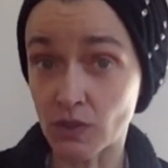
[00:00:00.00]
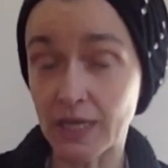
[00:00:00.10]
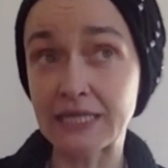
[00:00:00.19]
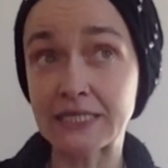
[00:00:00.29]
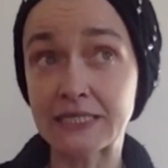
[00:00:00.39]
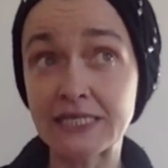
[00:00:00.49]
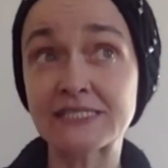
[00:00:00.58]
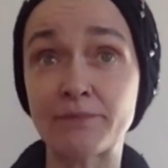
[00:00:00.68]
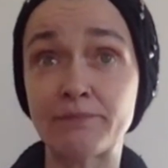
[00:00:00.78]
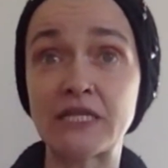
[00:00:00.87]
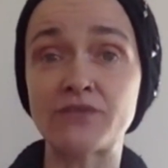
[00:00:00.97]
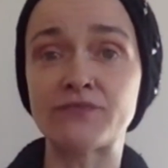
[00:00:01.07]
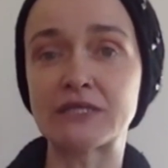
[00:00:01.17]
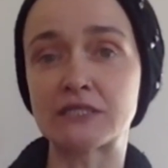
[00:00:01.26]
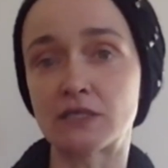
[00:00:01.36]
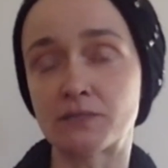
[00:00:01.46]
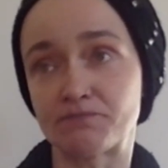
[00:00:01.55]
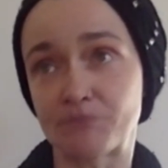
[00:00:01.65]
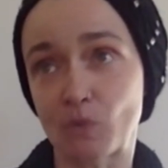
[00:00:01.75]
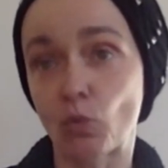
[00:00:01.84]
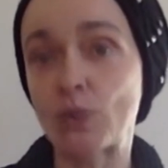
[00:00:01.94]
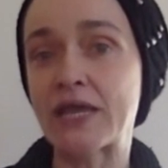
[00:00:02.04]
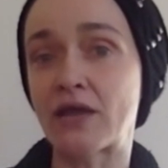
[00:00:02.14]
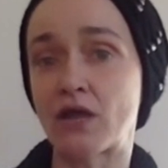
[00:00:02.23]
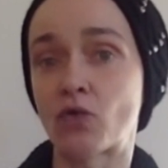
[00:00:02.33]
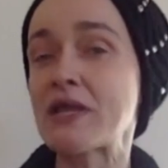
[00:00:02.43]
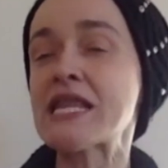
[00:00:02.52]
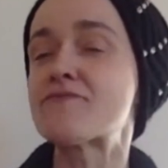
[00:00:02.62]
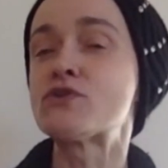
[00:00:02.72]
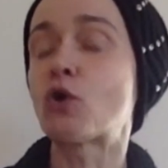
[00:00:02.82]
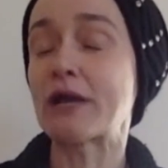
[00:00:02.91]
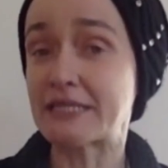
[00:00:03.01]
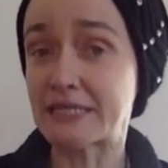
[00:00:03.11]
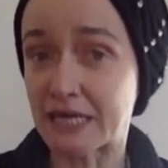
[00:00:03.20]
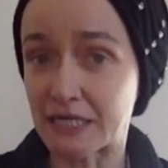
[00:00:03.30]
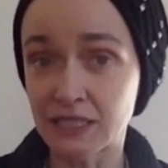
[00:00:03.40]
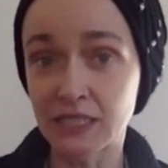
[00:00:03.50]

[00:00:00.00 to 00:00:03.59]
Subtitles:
And in this, I believe that we really have no idea